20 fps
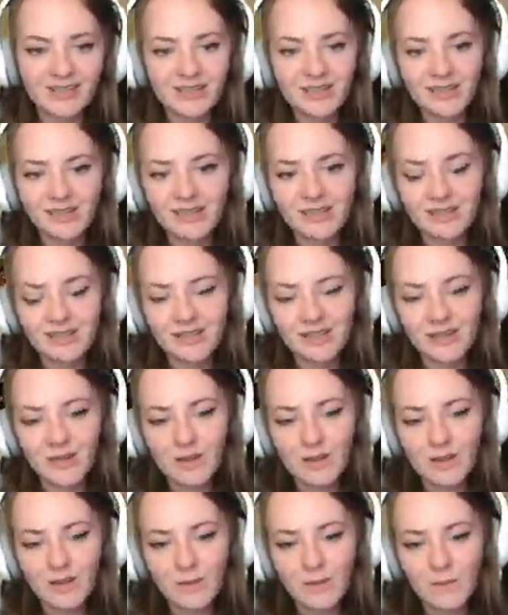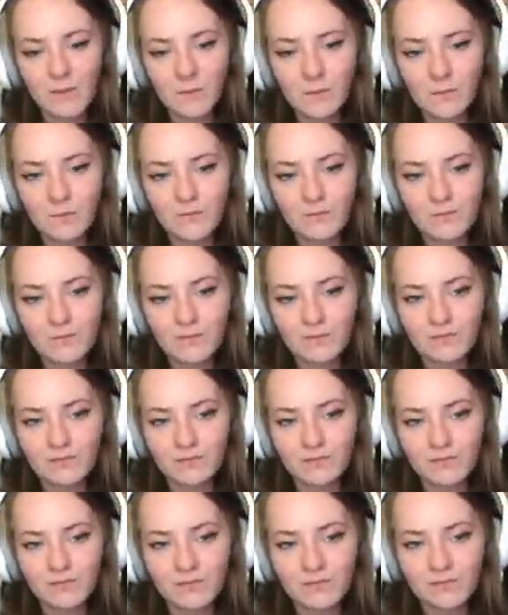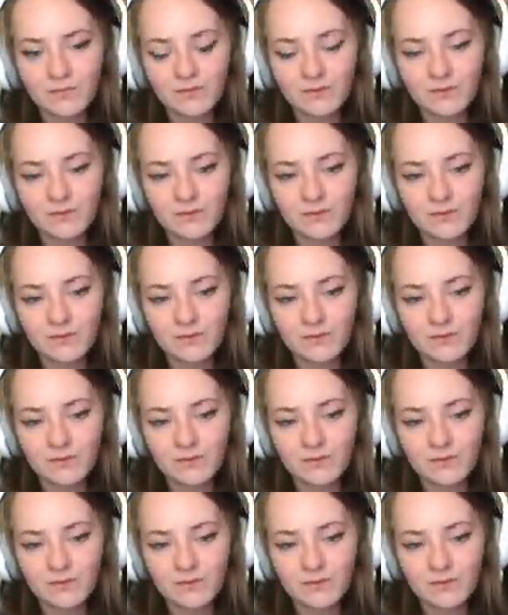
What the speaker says: Okay, we were having a conversation because he was